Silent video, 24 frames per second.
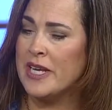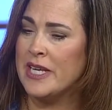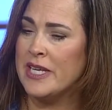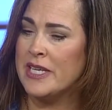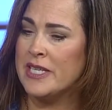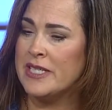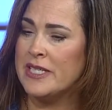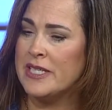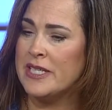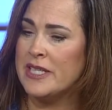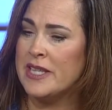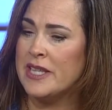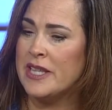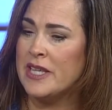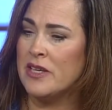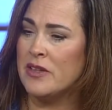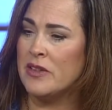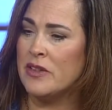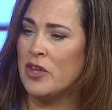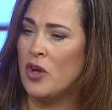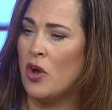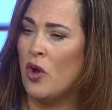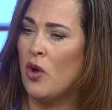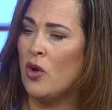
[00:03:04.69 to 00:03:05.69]
is
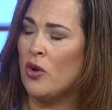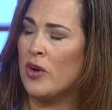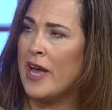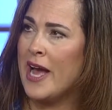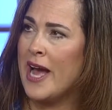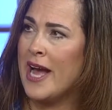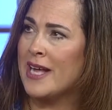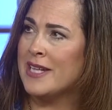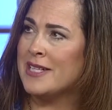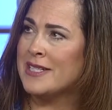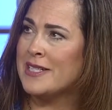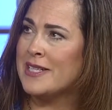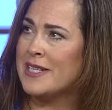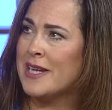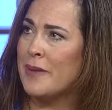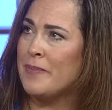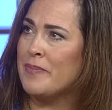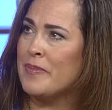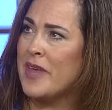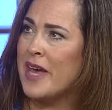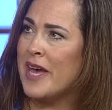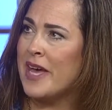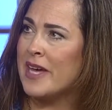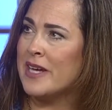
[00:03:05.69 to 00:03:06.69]
the whole
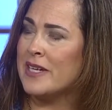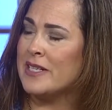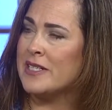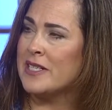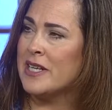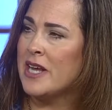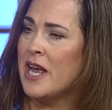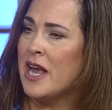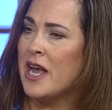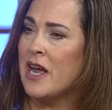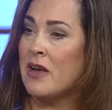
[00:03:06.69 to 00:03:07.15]
concept that,